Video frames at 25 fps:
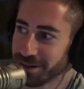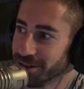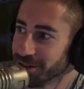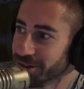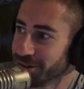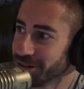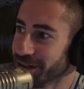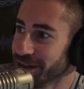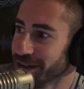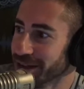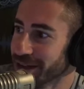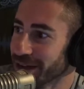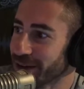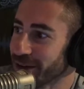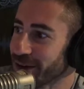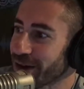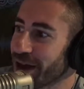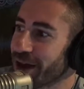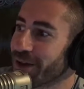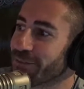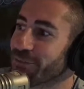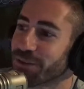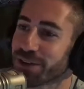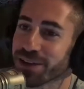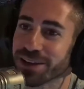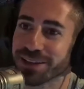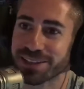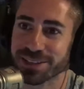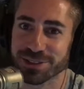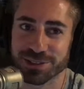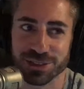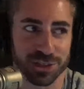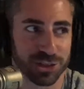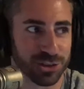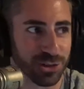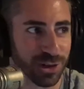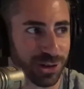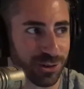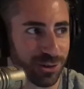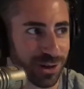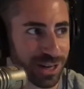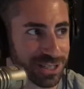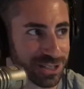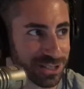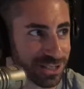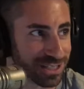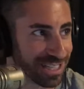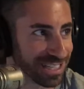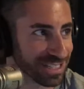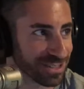Okay. I feel like there's a trick
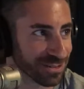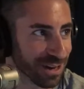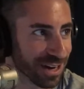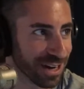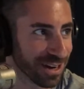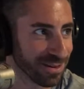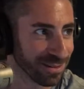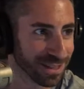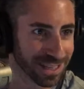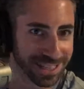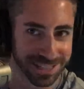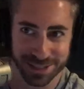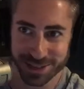question. That's why I'm like